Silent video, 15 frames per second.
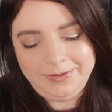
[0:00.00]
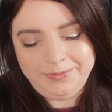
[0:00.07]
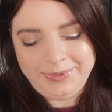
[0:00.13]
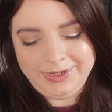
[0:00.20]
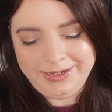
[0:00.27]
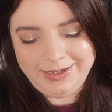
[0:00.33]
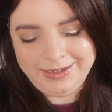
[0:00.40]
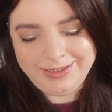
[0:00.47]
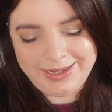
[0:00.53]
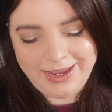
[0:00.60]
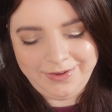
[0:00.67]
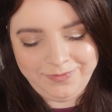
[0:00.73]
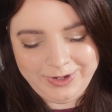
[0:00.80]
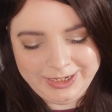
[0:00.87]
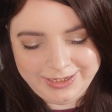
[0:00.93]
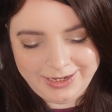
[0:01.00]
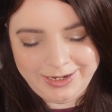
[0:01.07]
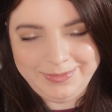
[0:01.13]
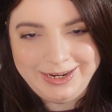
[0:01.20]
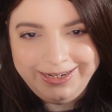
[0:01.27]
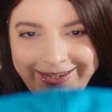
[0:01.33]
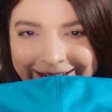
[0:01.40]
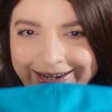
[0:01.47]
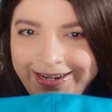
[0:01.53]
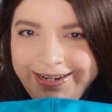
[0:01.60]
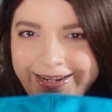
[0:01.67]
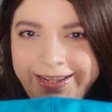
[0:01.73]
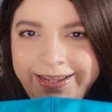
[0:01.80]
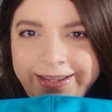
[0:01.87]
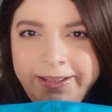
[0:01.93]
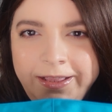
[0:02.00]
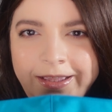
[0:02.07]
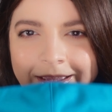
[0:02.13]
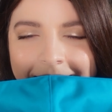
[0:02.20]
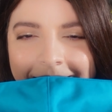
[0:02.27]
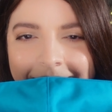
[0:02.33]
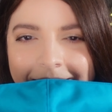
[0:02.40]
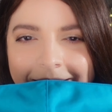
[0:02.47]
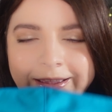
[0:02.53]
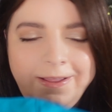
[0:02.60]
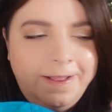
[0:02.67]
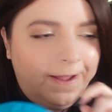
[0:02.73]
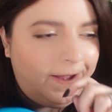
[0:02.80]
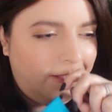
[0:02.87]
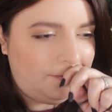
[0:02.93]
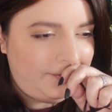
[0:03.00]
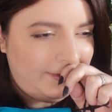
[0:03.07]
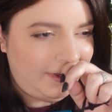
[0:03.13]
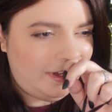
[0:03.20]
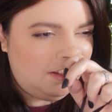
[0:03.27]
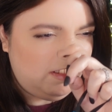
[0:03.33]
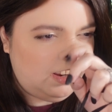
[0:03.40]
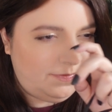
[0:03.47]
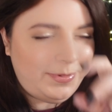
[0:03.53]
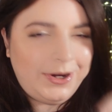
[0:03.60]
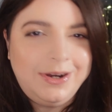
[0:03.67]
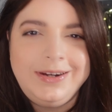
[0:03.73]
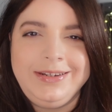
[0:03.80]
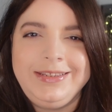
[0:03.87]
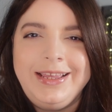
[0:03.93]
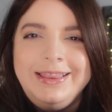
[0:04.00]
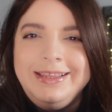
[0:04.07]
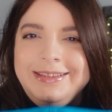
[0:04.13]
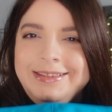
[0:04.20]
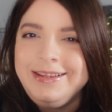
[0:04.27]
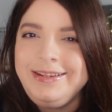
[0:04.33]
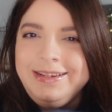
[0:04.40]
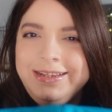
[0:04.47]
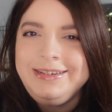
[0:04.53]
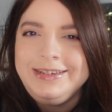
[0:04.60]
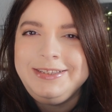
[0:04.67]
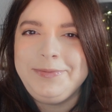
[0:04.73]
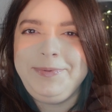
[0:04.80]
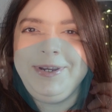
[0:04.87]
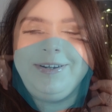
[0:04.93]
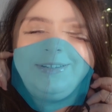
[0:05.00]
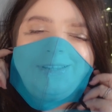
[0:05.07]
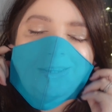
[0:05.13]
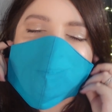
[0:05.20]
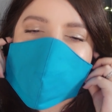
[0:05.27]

because every time I get any, I'll put it in my purse and then suddenly it disappears. I